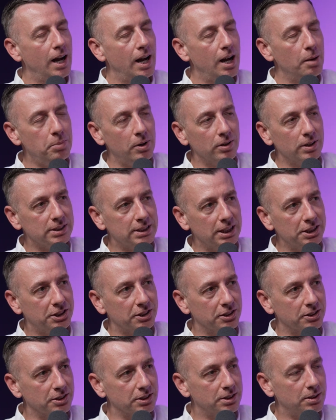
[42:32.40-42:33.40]
Are
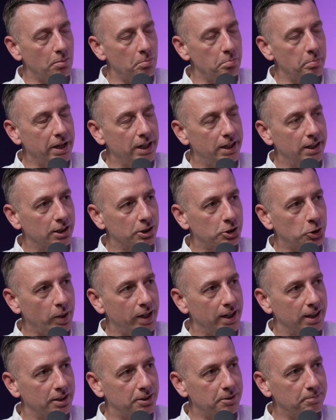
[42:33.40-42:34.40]
politicians media
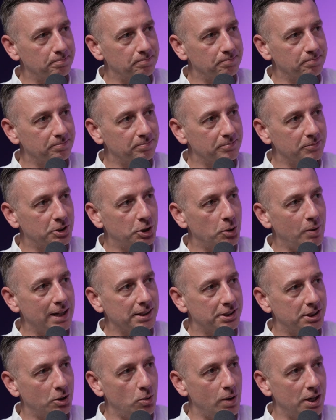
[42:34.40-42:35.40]
trained to
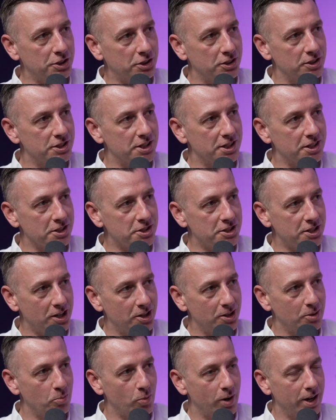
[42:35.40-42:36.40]
answer questions in a
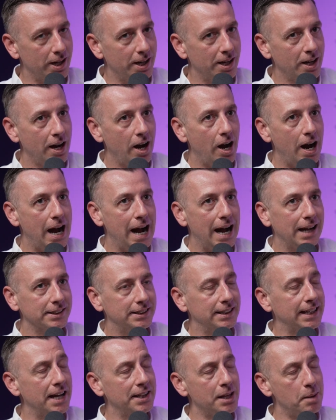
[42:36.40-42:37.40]
certain way and
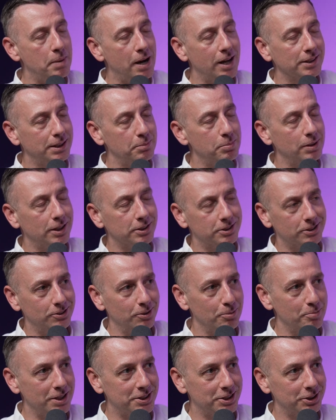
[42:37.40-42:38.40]
to get their party
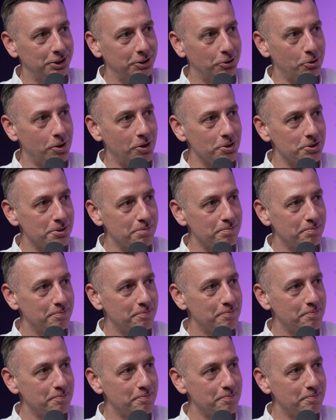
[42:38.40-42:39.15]
political message across?